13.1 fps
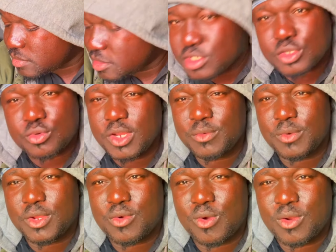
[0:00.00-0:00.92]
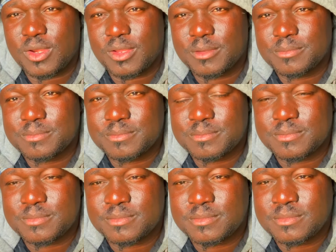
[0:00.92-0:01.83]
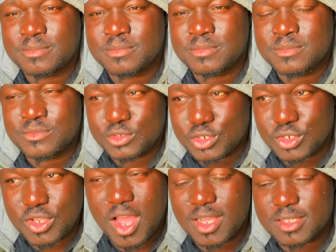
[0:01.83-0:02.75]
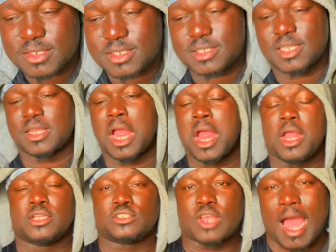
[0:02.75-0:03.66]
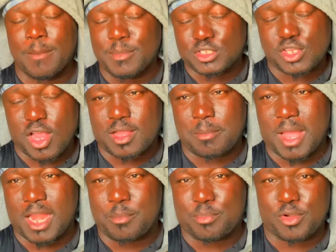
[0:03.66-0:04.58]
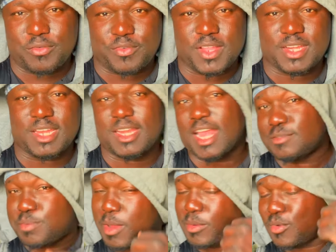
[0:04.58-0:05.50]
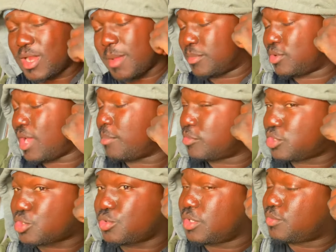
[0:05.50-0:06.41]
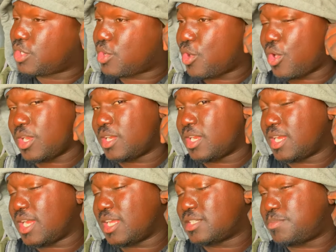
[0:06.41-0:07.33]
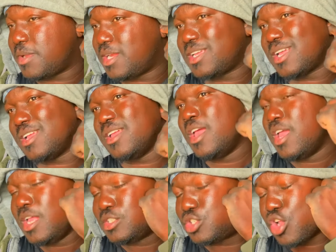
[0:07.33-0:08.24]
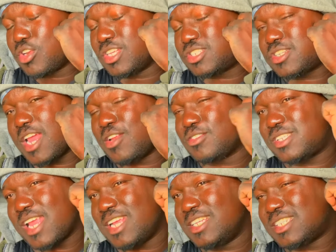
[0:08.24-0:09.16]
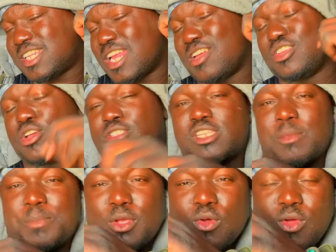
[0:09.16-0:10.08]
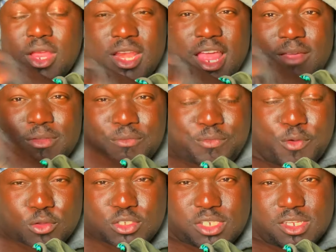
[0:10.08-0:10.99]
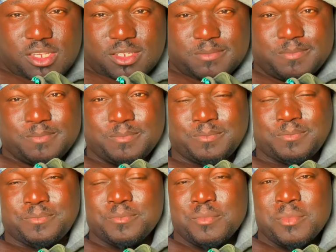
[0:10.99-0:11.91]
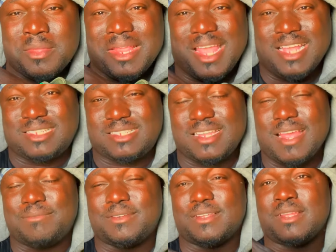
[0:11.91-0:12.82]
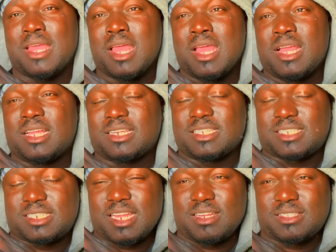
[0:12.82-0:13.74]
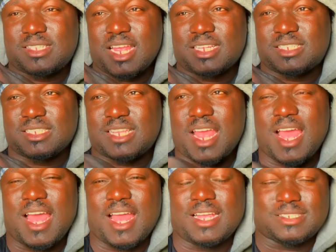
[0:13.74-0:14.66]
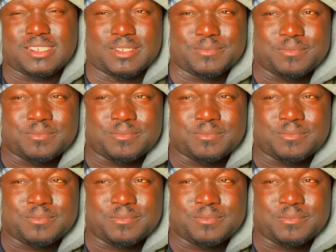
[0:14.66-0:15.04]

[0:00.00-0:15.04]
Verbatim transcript: screen recording it. so y'all can see it. So I'm gonna talk about it briefly, then that's probably what I'm gonna do. I'm gonna screen recording and then explain again. So the state of Texas, instead of your typical 11, 14, and 70, the state of Texas has,